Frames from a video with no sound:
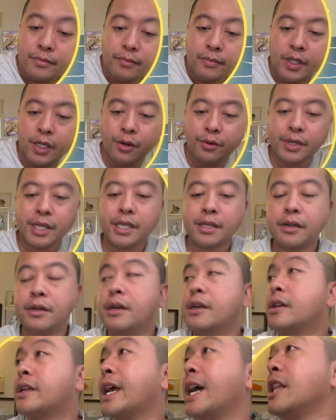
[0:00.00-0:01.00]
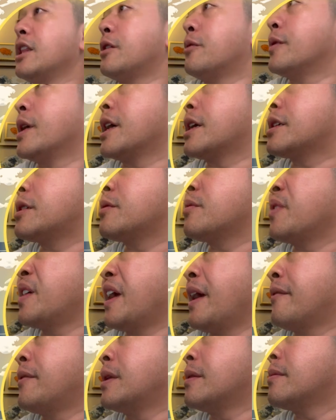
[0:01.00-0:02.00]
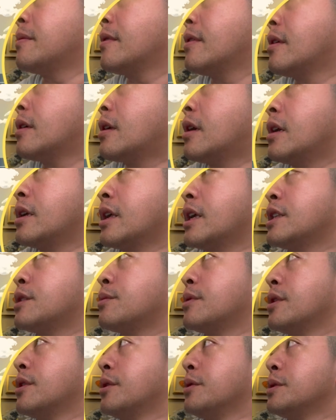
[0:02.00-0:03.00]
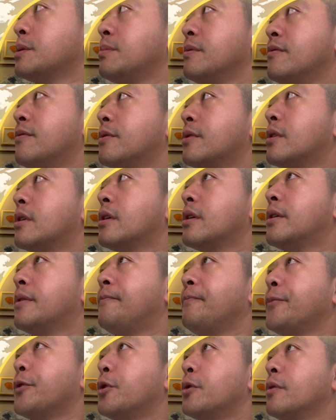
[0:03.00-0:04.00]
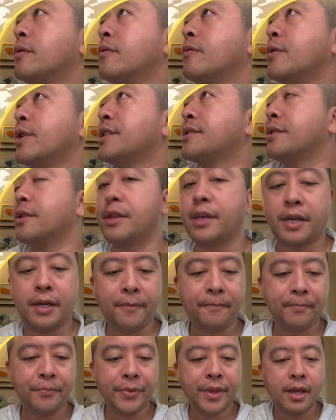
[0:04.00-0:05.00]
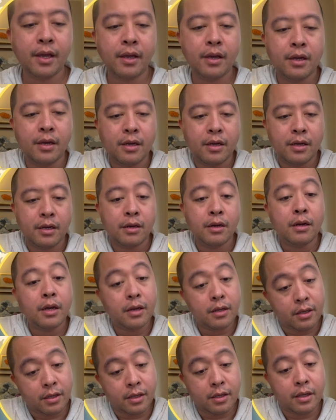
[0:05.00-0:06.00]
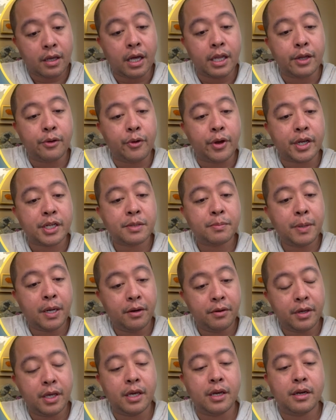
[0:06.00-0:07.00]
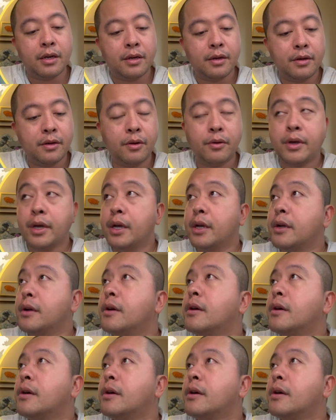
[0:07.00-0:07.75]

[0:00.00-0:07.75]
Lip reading: Oh, neat. Calyrex. We haven't gone against one of those before, or recently. Calyrex Palkia. Okay.